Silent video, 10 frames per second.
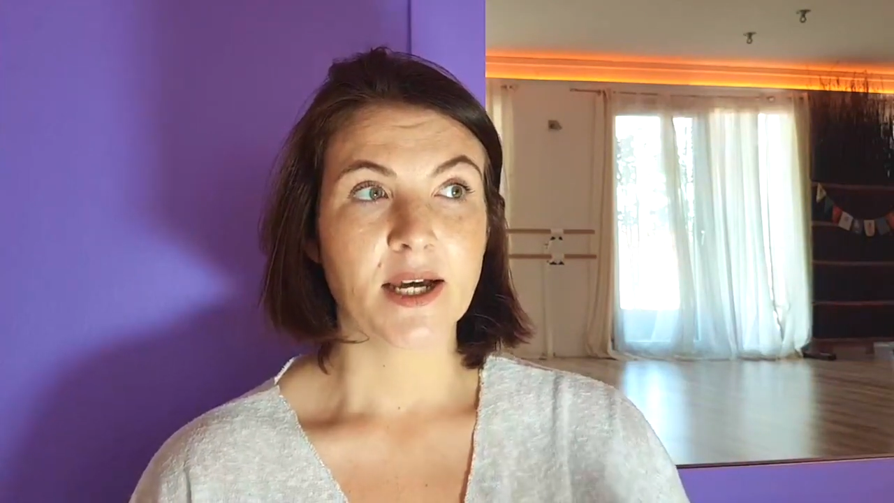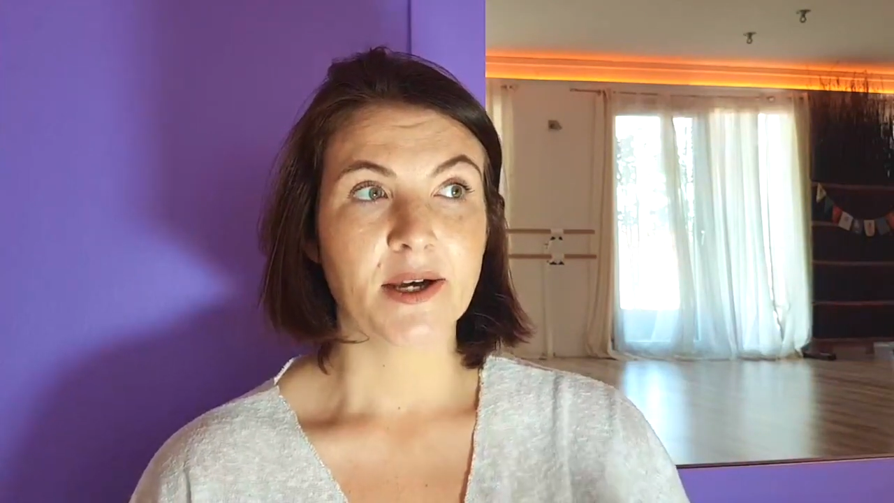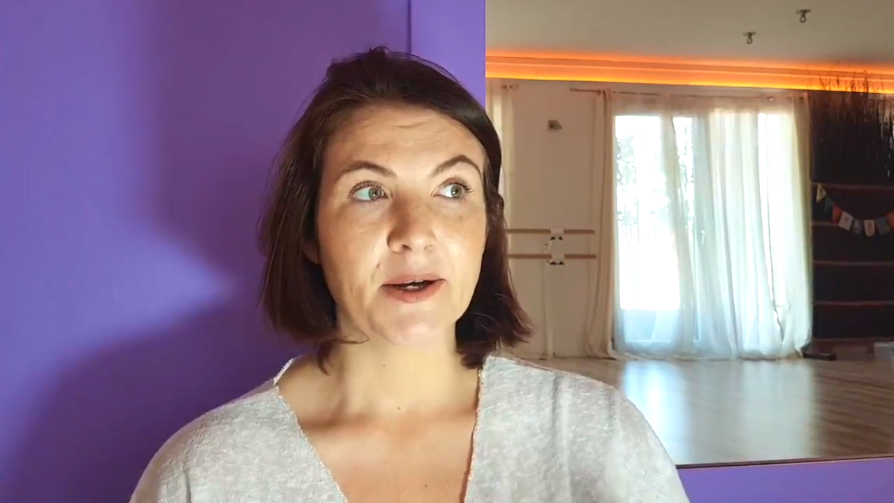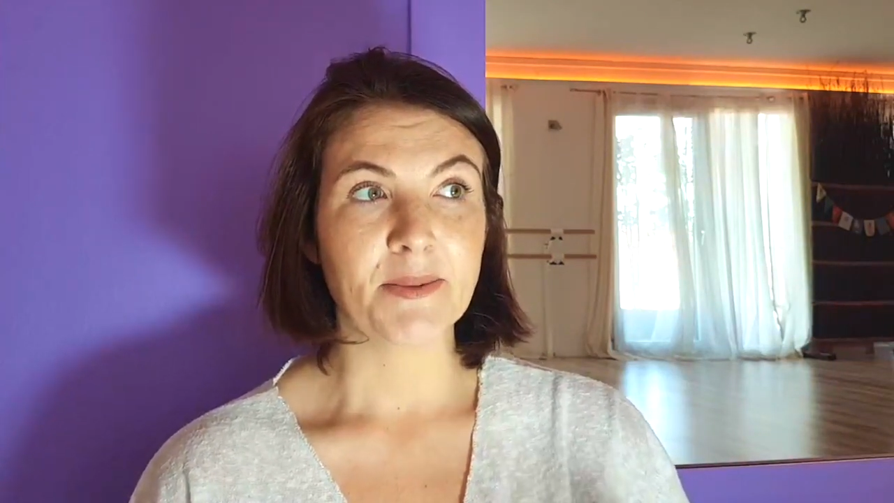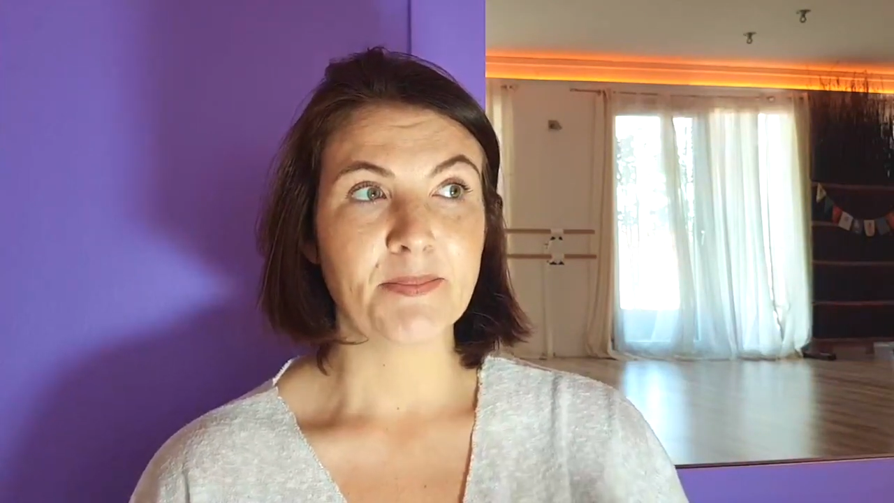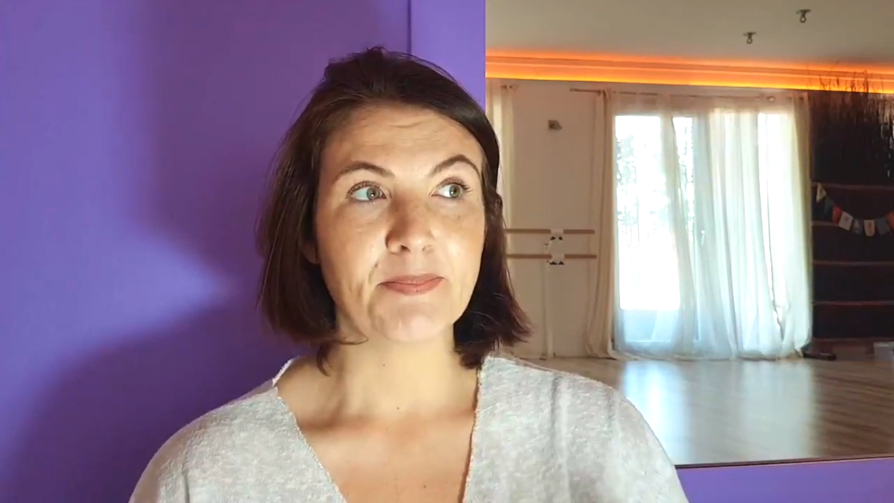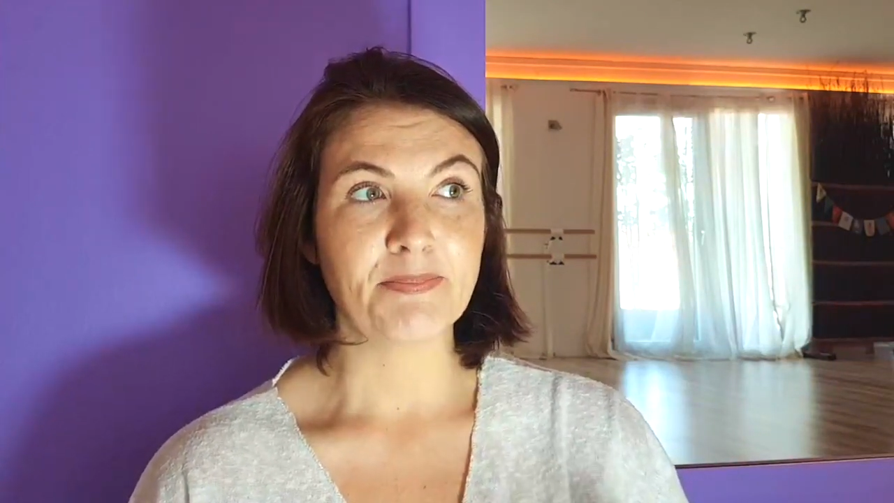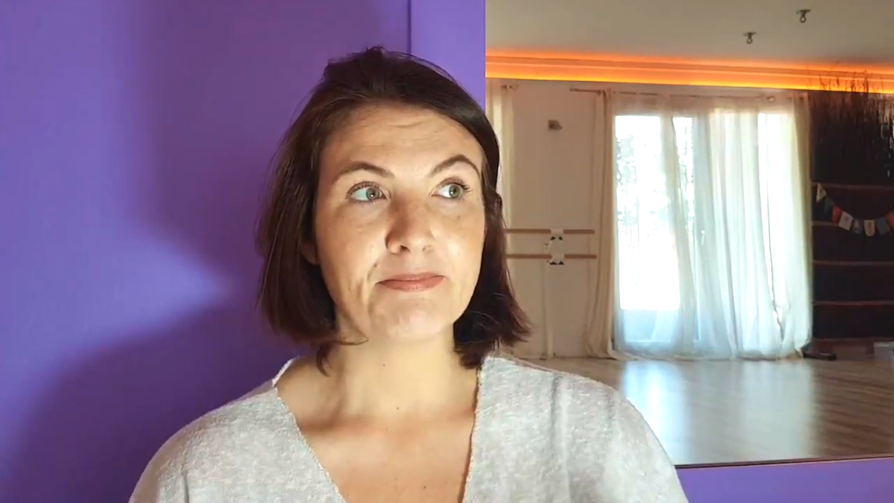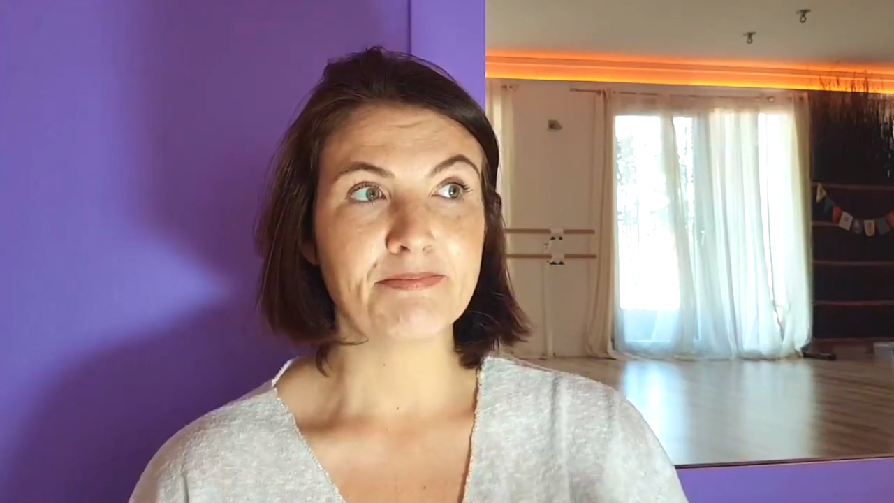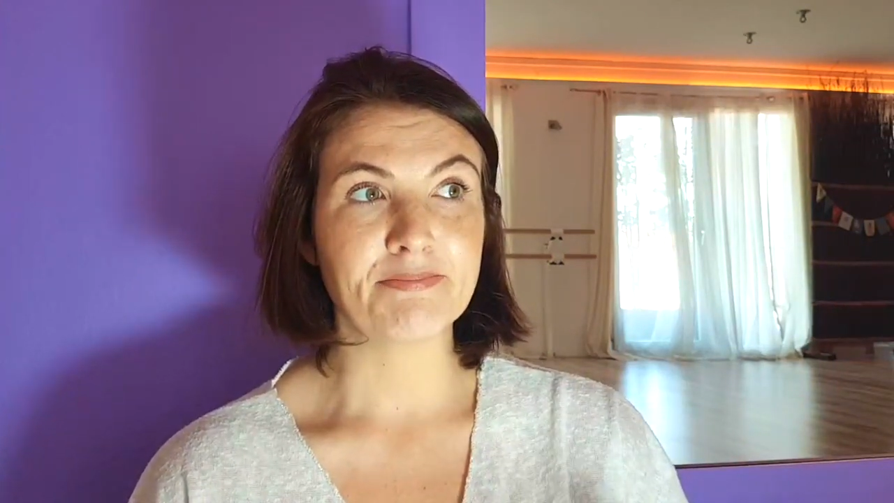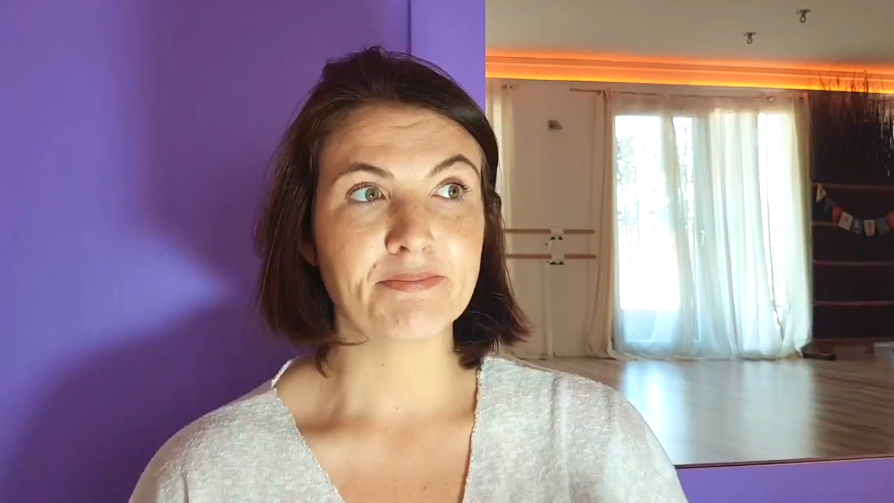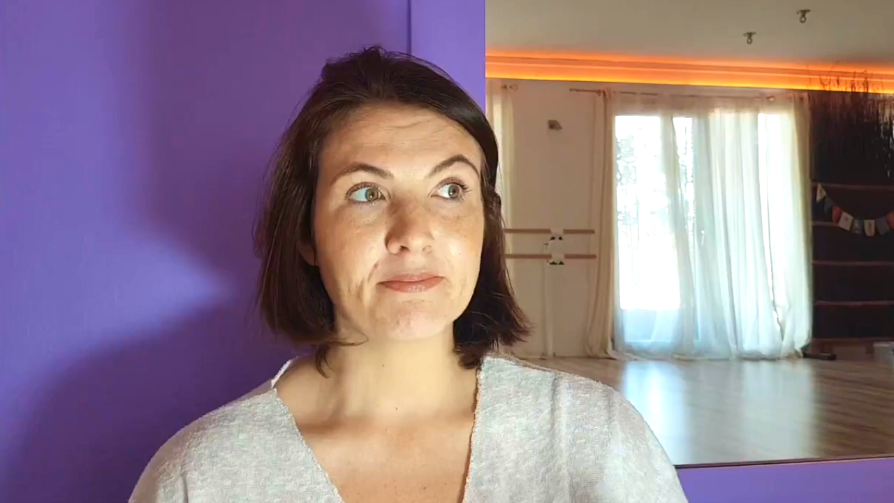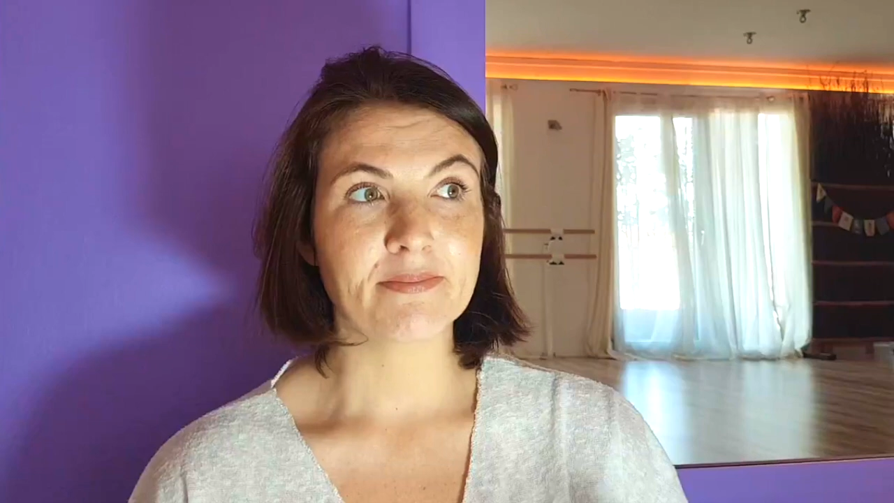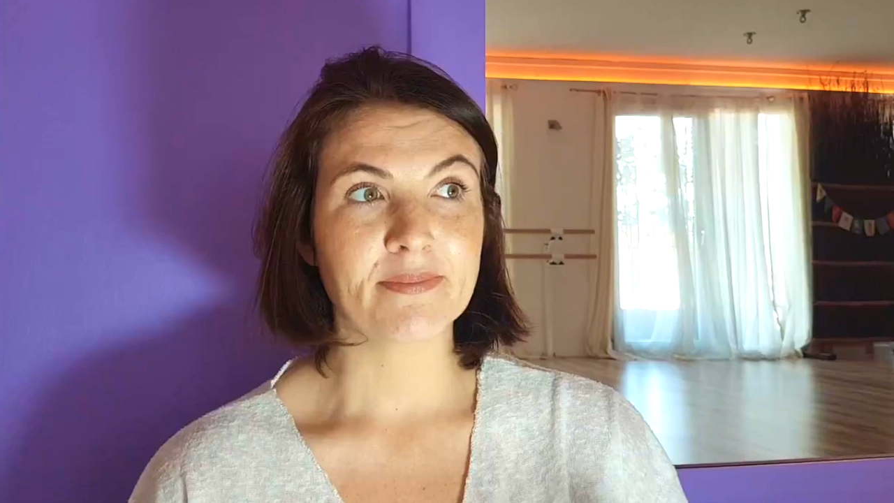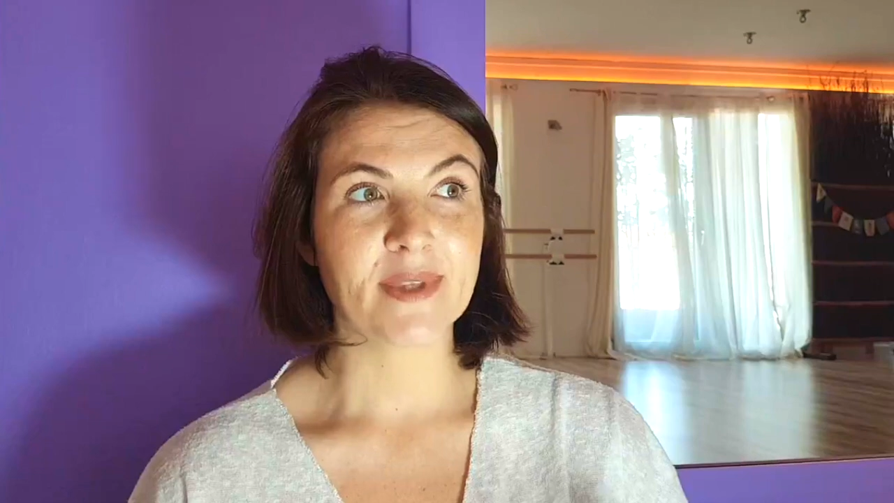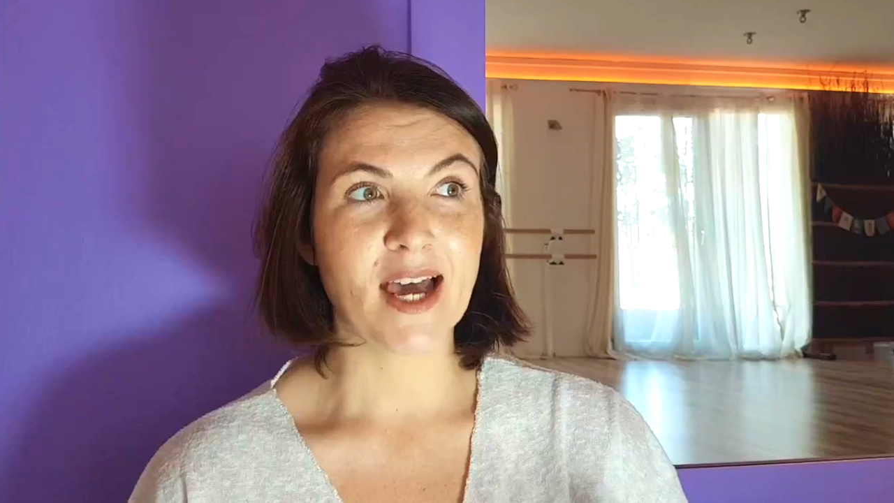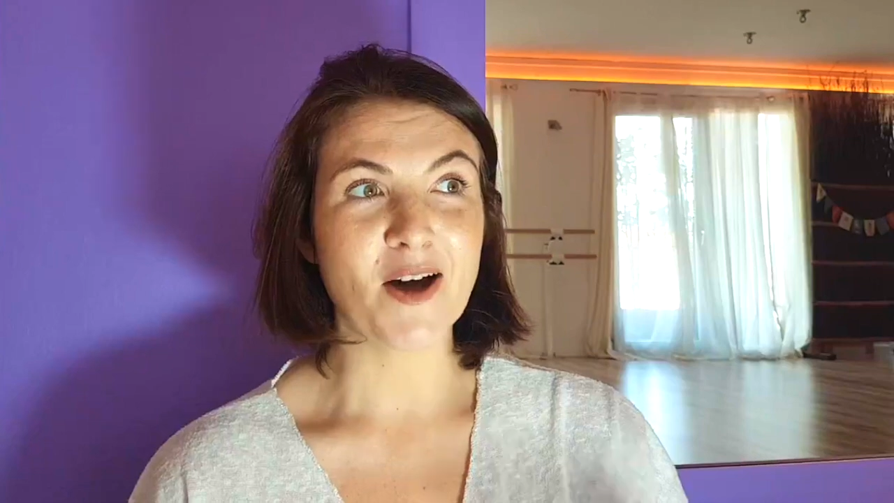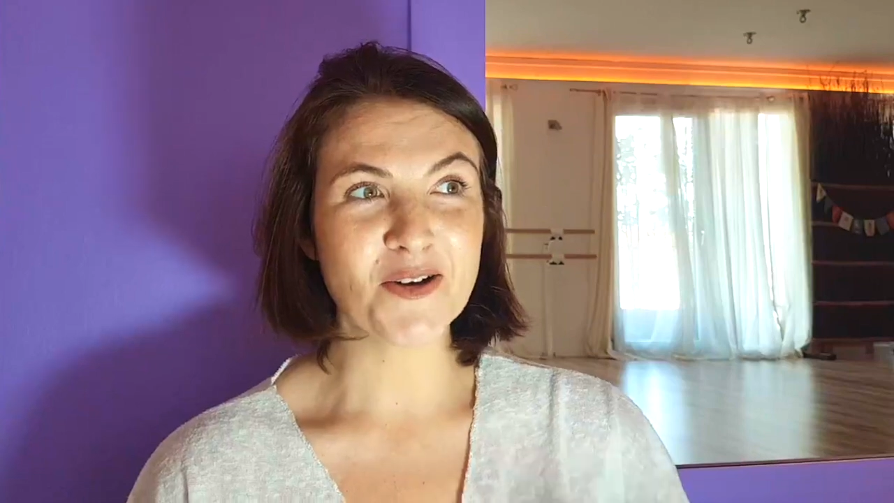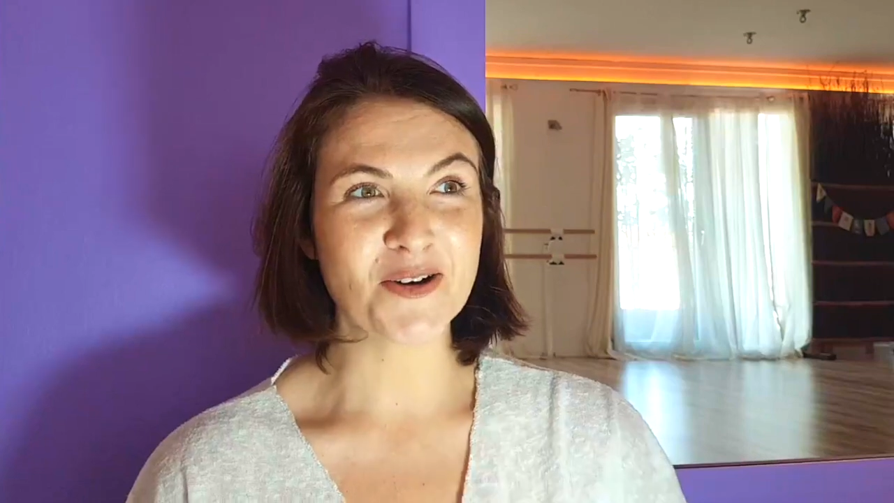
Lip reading: how